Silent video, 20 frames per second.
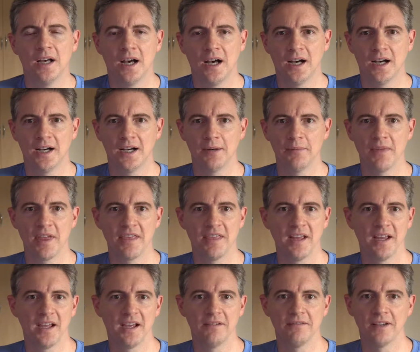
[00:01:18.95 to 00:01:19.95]

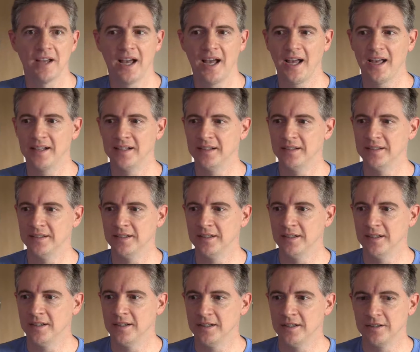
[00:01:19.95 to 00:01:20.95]
They have added
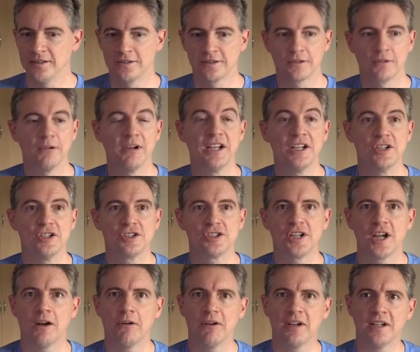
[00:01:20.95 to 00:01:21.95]
screen
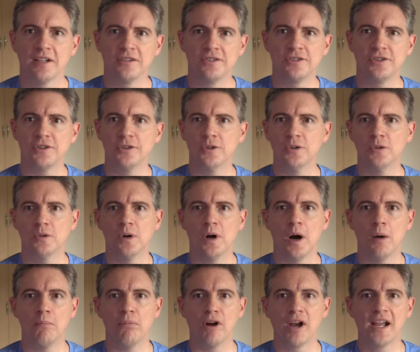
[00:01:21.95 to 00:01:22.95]
sharing to
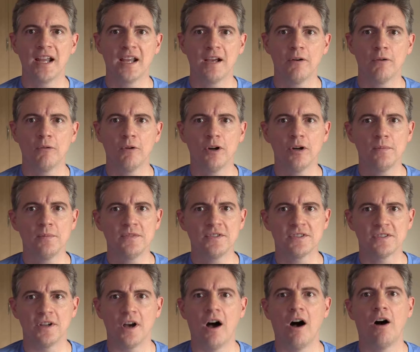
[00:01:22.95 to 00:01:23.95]
breakout
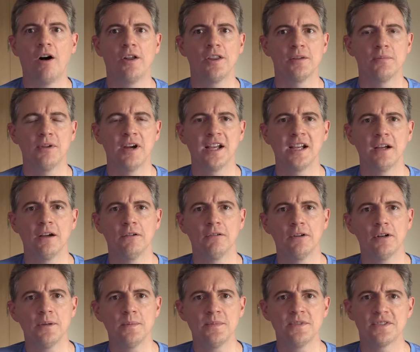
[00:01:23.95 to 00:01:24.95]
rooms, to all the breakout
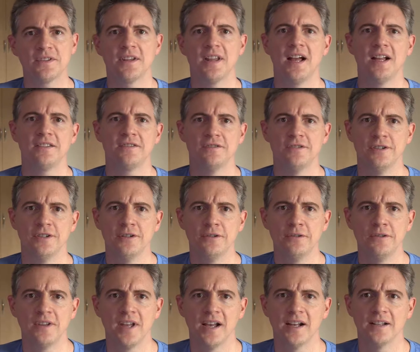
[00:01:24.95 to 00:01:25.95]
rooms. So that's
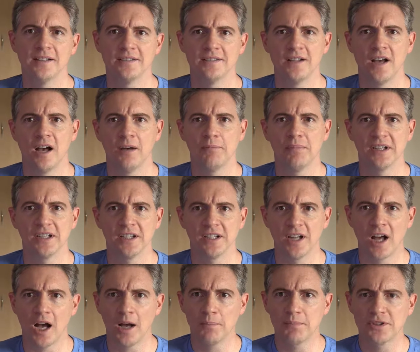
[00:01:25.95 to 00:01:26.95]
new. That has not been
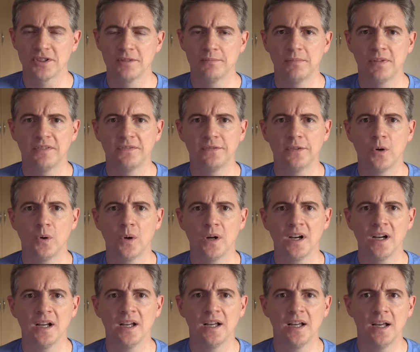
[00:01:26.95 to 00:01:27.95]
an option
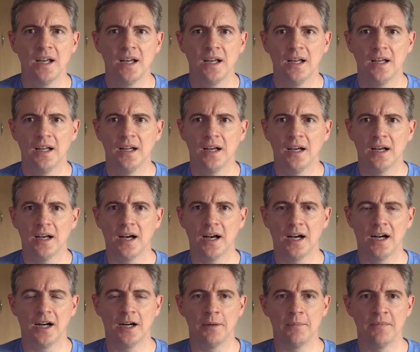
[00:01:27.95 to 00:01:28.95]
before.
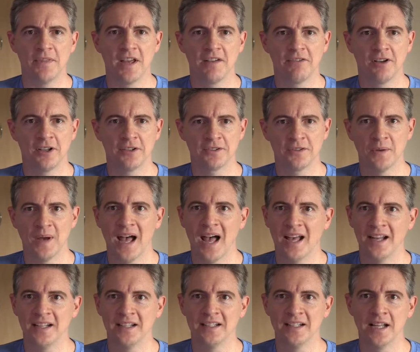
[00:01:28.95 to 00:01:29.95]
They've also
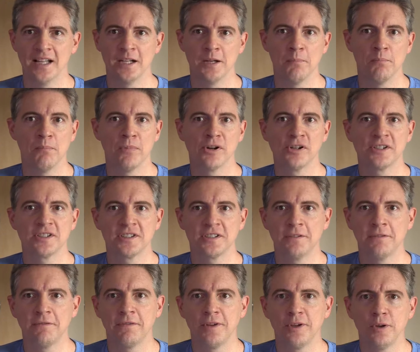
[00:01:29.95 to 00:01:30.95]
added an
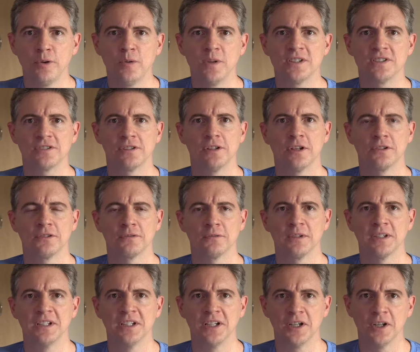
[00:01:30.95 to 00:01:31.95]
immersive view, which looks
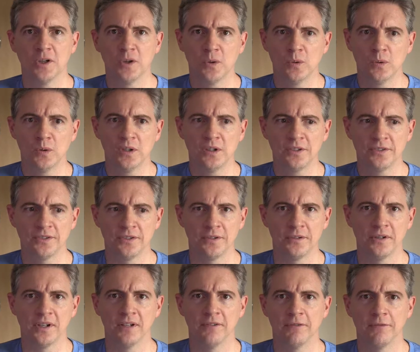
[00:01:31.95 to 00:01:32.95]
really cool. So
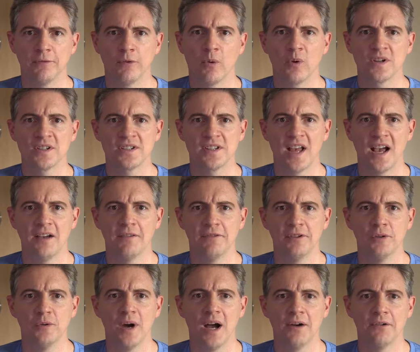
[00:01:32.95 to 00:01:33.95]
you can force that
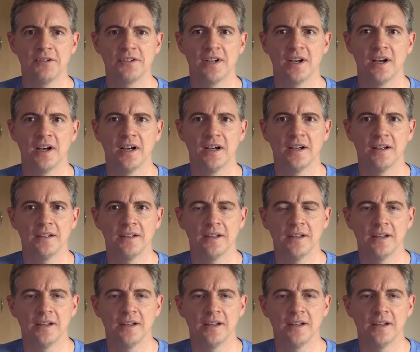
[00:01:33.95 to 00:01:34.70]
view out to